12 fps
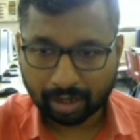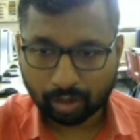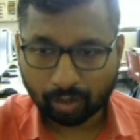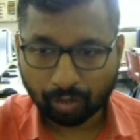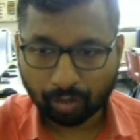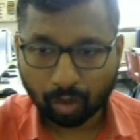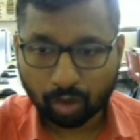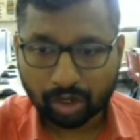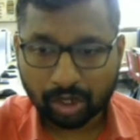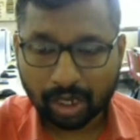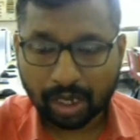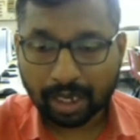So force
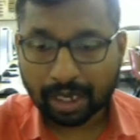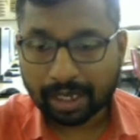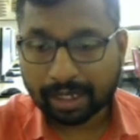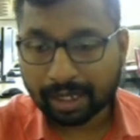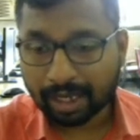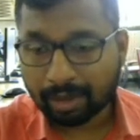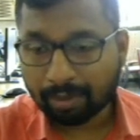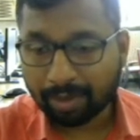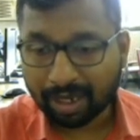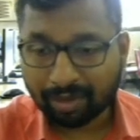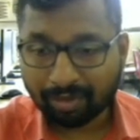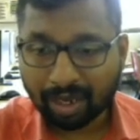is in
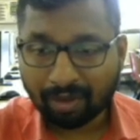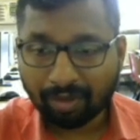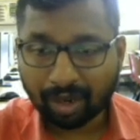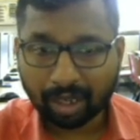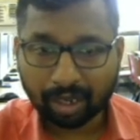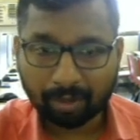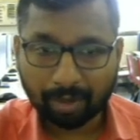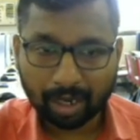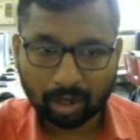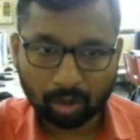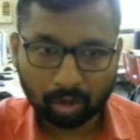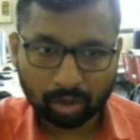between fulcrum
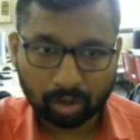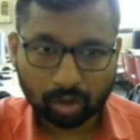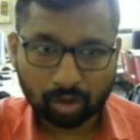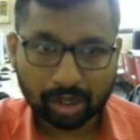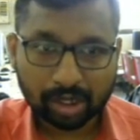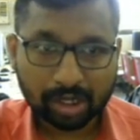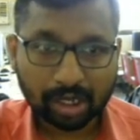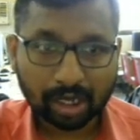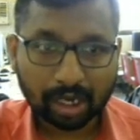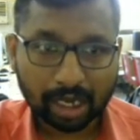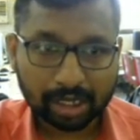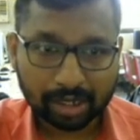and load. So this is a
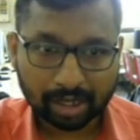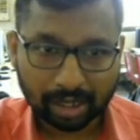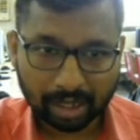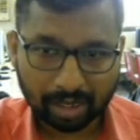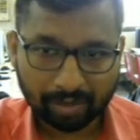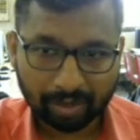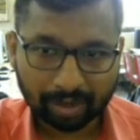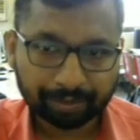class 3 lever.